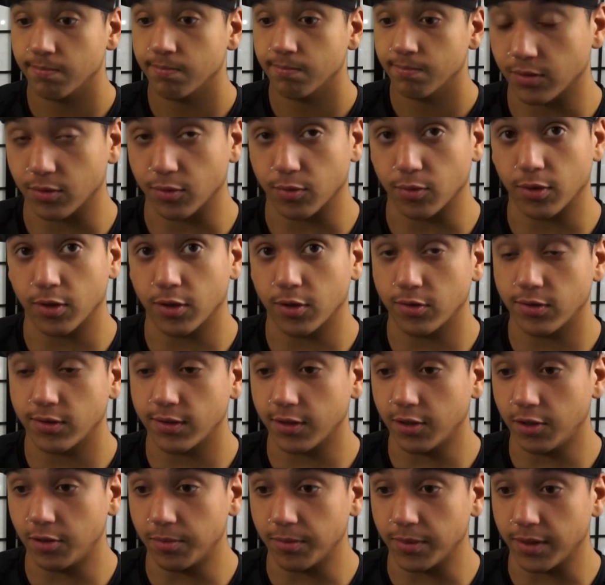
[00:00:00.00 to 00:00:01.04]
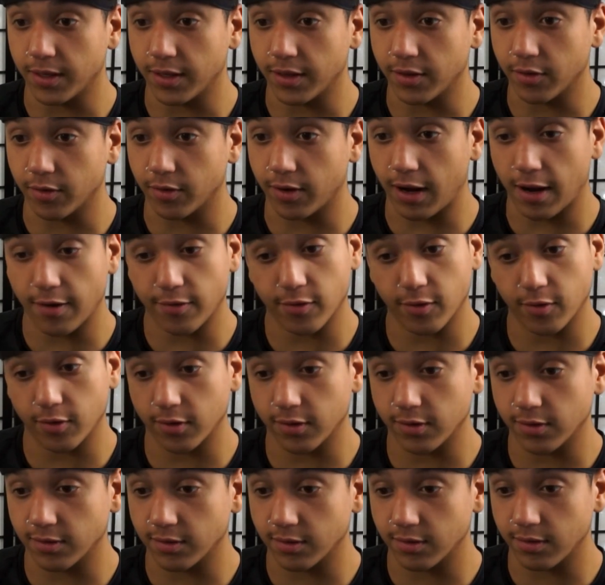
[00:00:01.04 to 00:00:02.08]
It's the real deal, man. They're after
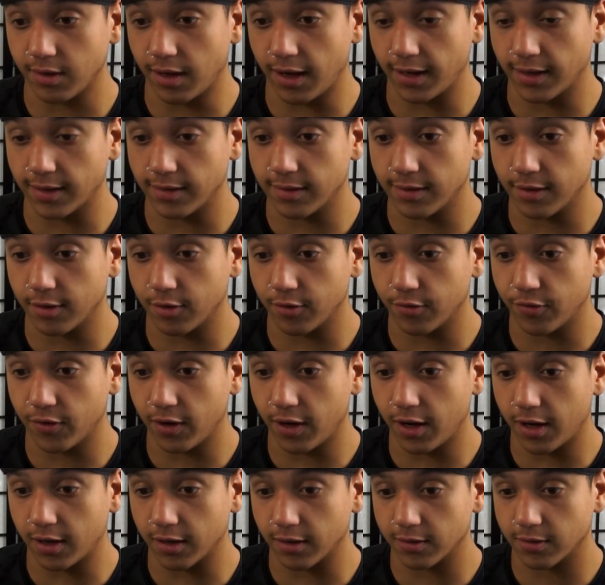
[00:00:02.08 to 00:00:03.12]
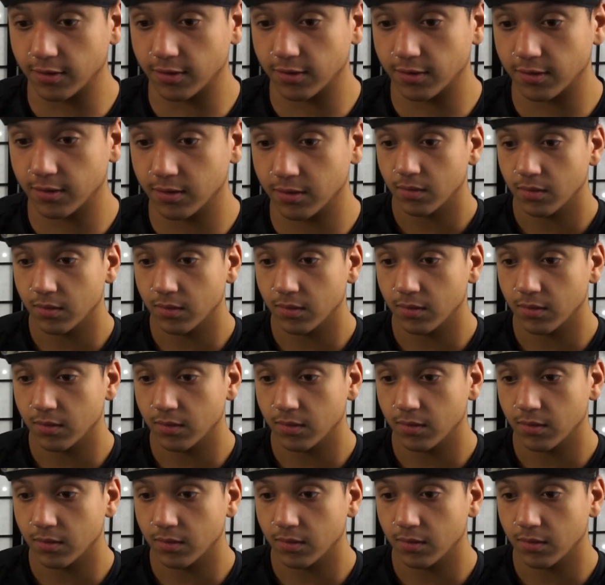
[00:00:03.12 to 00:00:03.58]
his nine-tailed fox.